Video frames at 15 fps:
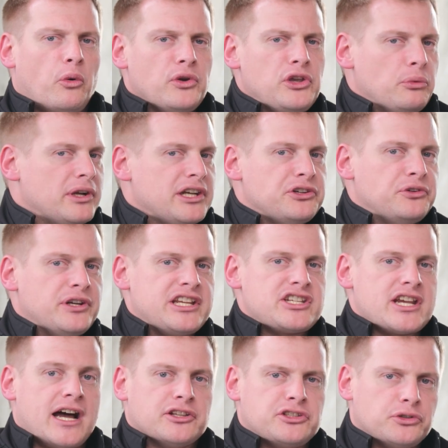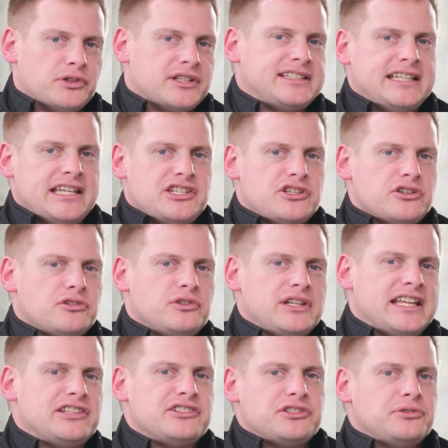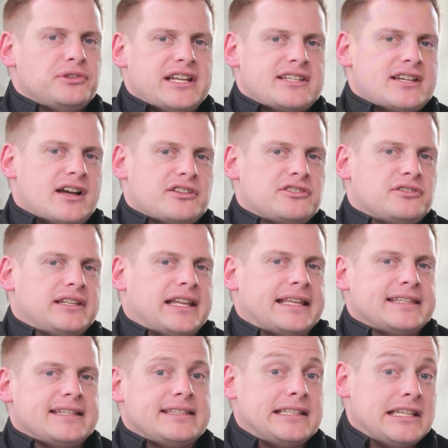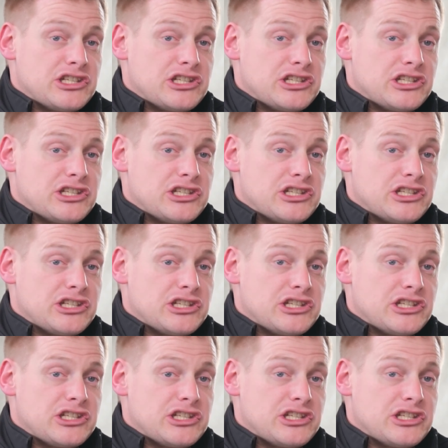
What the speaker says: or you want to reach out, you're a teacher who needs to reach out to Landi,